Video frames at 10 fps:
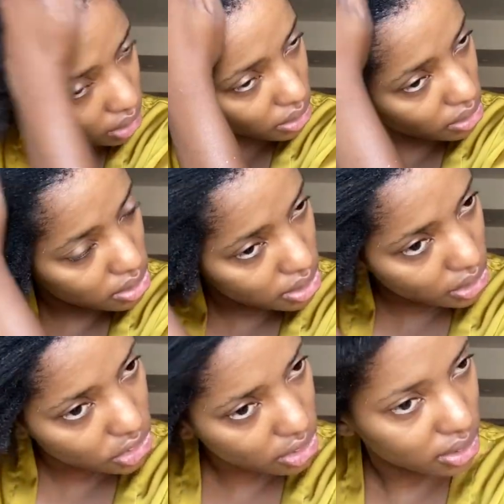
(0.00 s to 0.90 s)
the
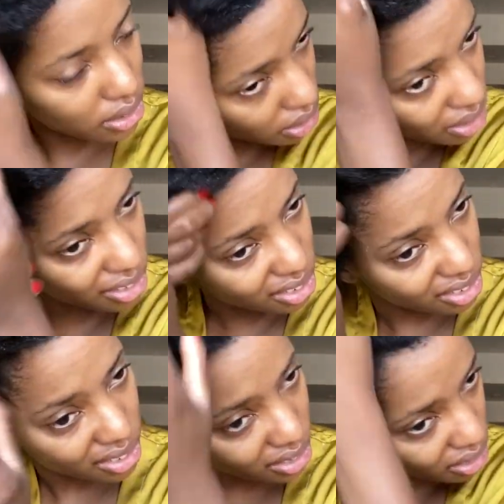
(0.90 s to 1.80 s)
section,
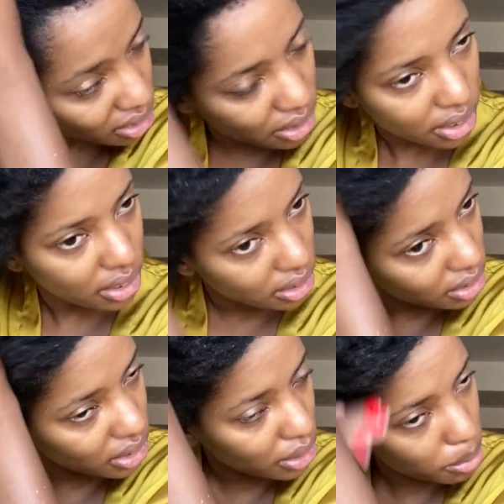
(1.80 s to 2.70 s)

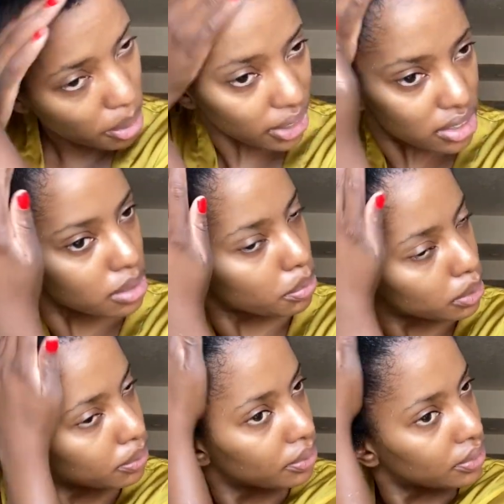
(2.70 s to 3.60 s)
get
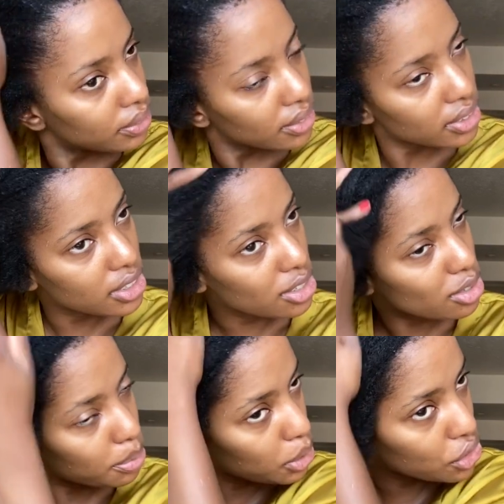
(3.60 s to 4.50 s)
maximum
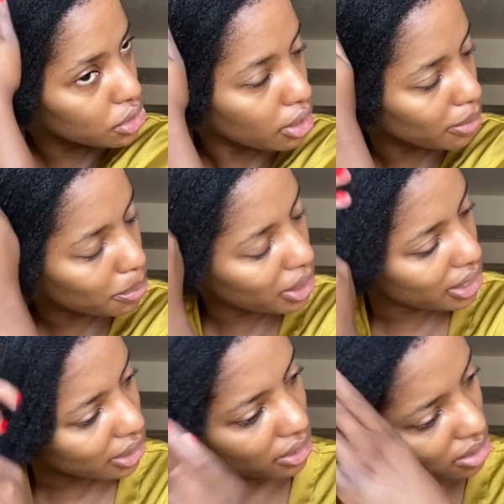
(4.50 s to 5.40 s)
distribution of
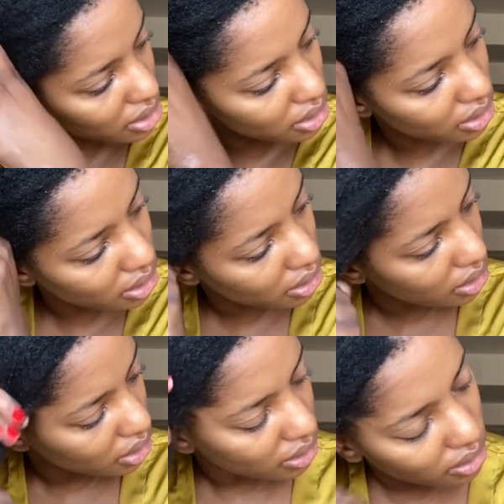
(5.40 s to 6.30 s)
product,
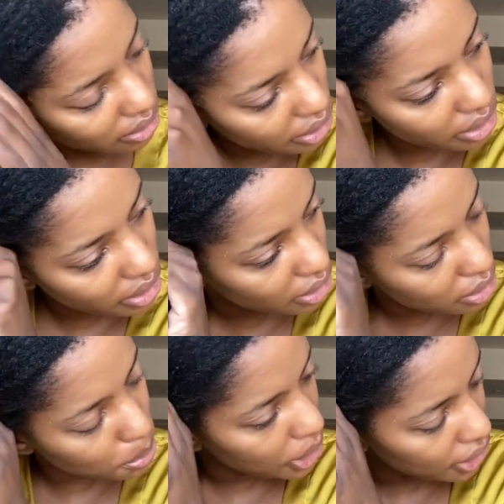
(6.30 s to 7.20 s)

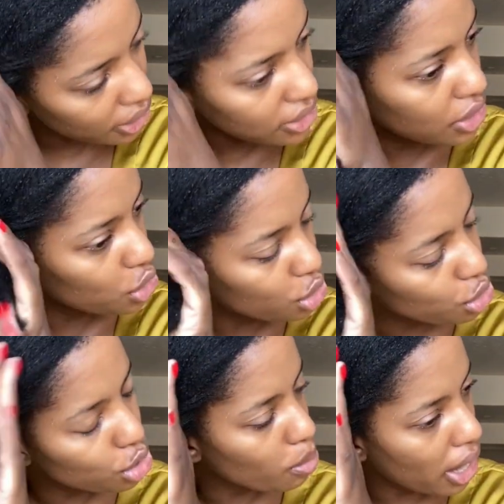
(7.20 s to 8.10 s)
and paying attention
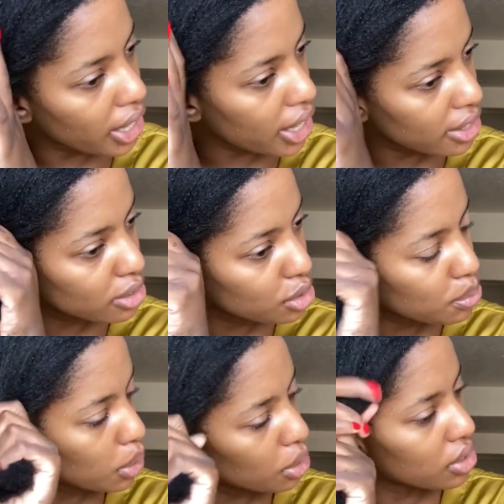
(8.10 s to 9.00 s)
to my ends,
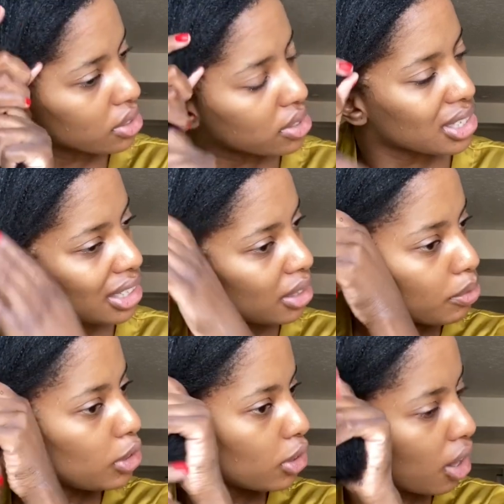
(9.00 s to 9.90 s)
because
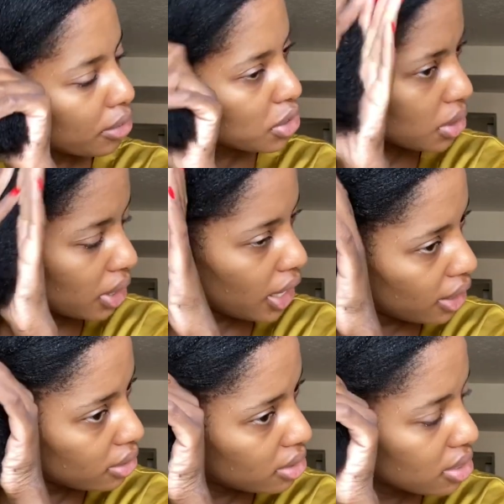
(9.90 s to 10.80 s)
if you look after your
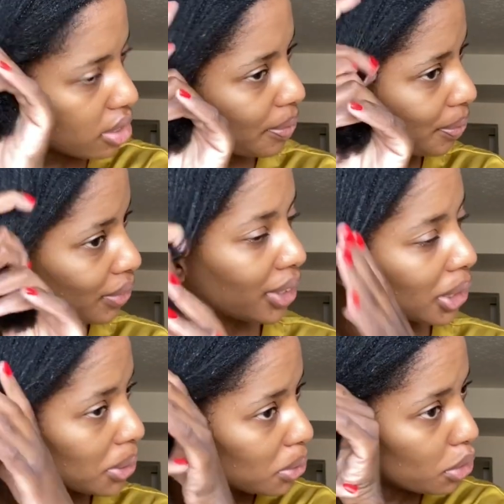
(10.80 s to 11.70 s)
ends,
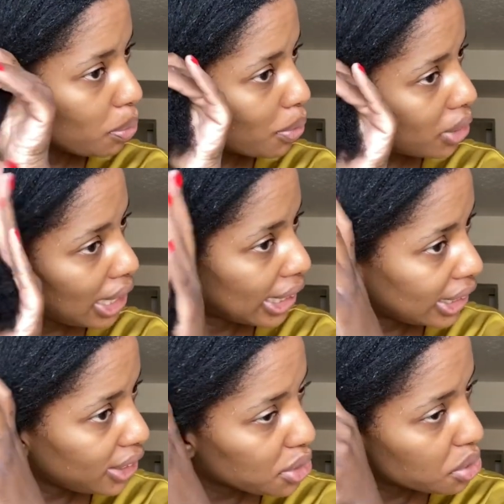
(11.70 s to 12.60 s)
you're more
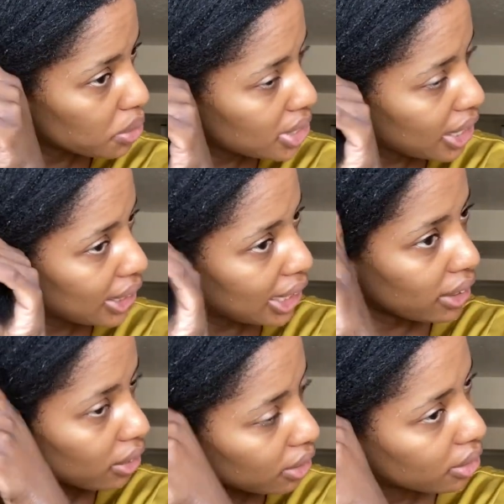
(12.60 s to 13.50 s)
likely to retain length.